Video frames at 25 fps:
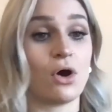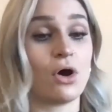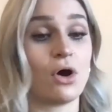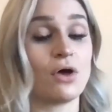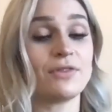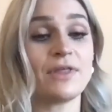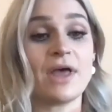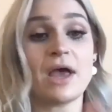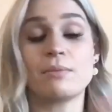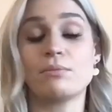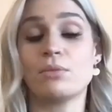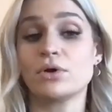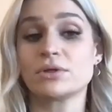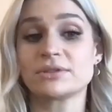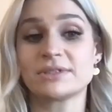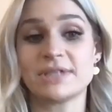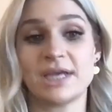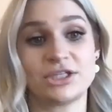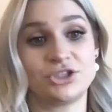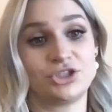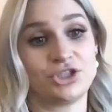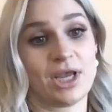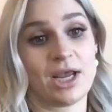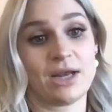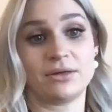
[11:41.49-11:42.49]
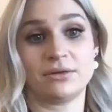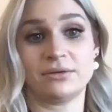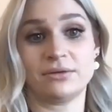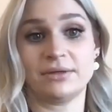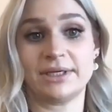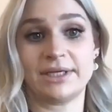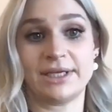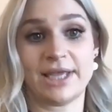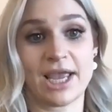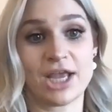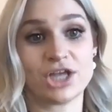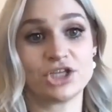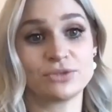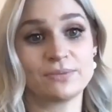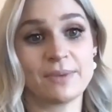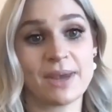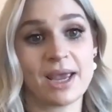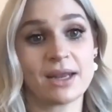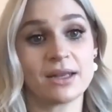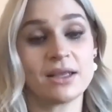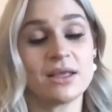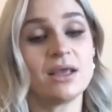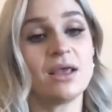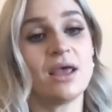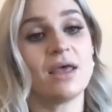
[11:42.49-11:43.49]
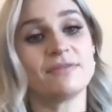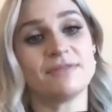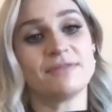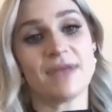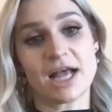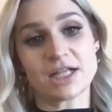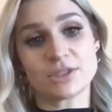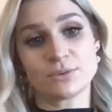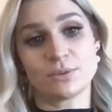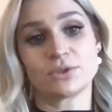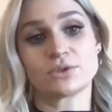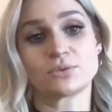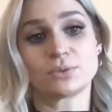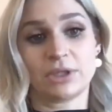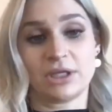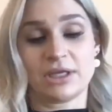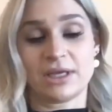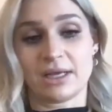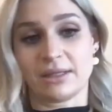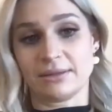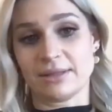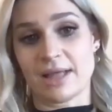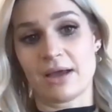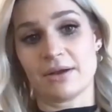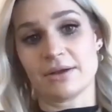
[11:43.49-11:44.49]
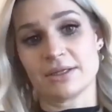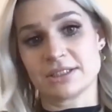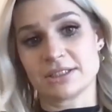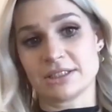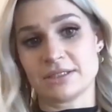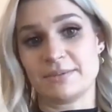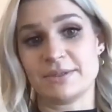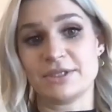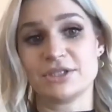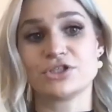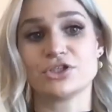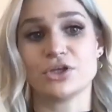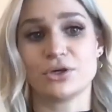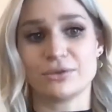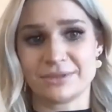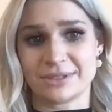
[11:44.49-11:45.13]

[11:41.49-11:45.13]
all that multi-channel engagement. That's what's really allowed us to be so